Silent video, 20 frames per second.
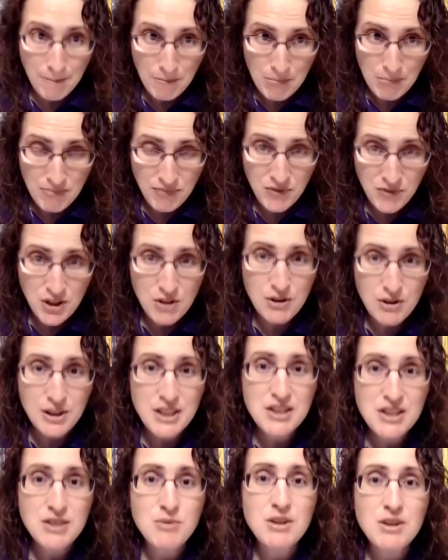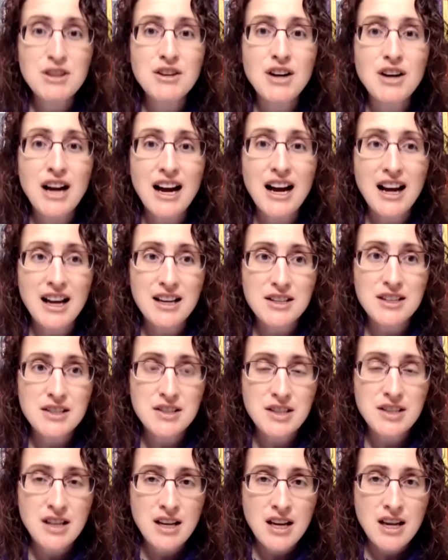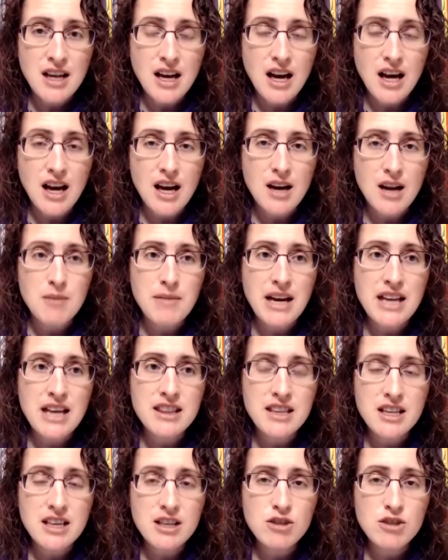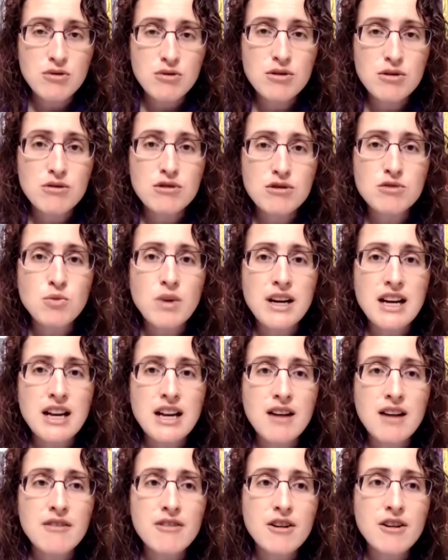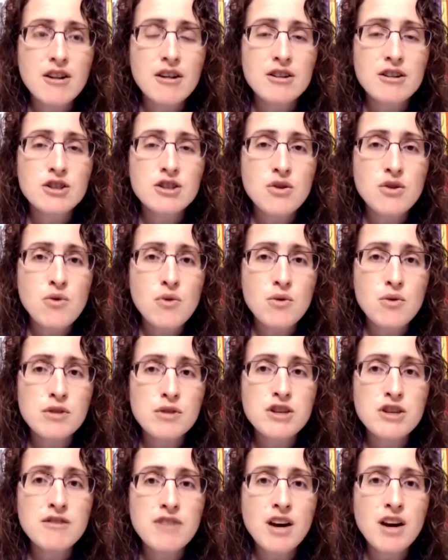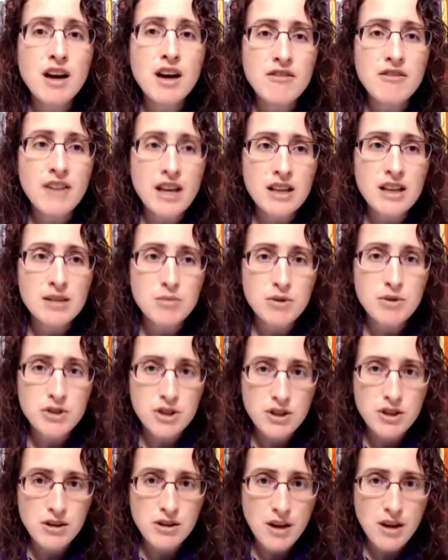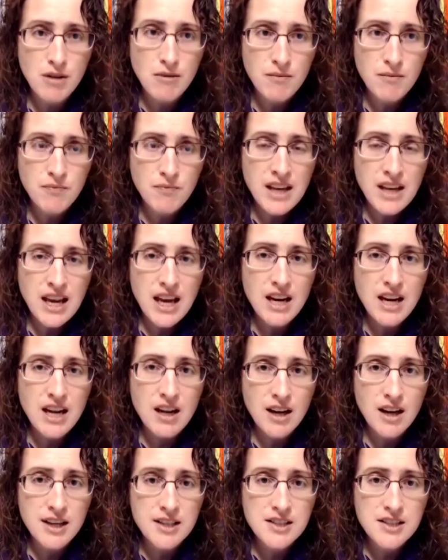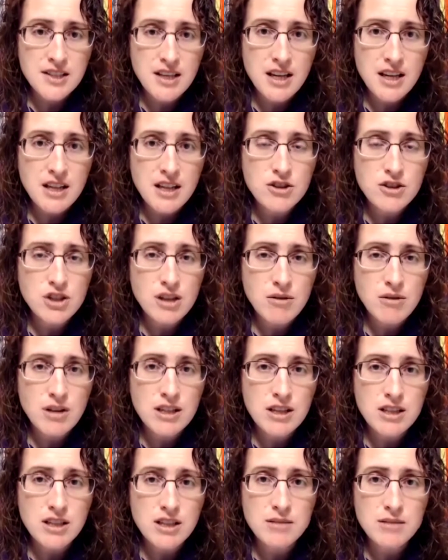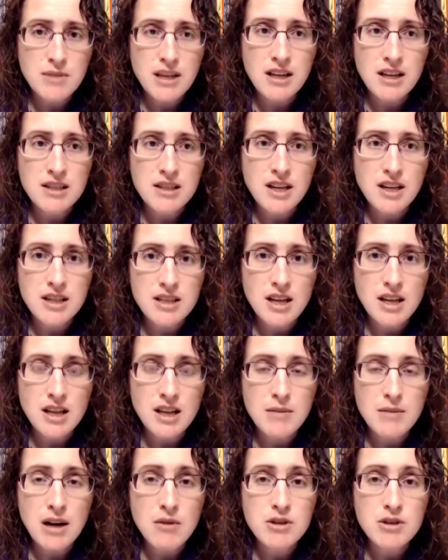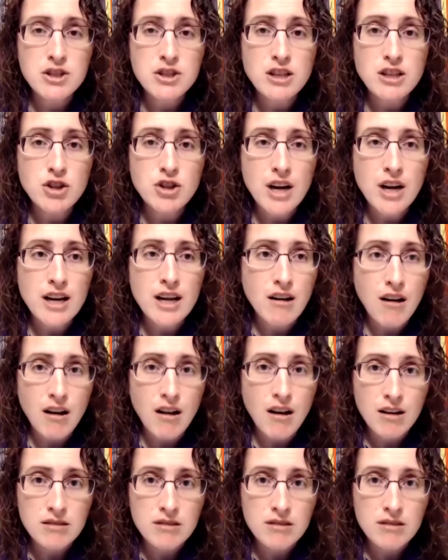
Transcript: Okay. You listen with your eyes, and then you use whatever tools you've got available to you. And honestly, usually when I talk to parents, I tell them, I want you to try it all.